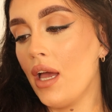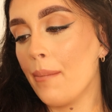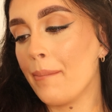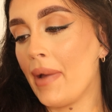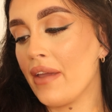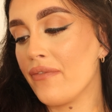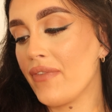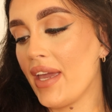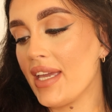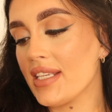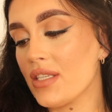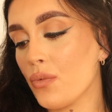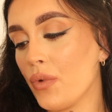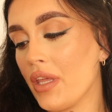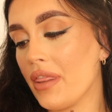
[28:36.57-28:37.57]
my face
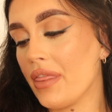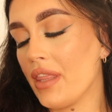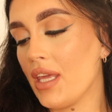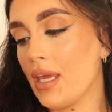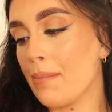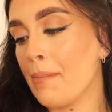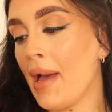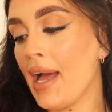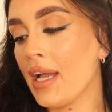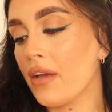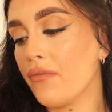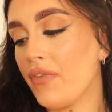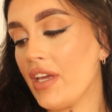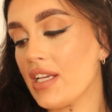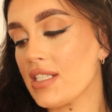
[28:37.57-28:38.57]
with the MAC
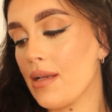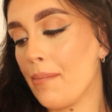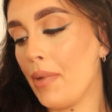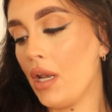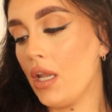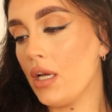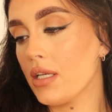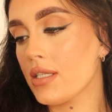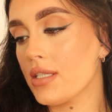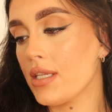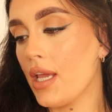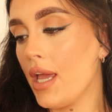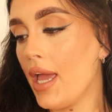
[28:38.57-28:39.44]
Fix Plus,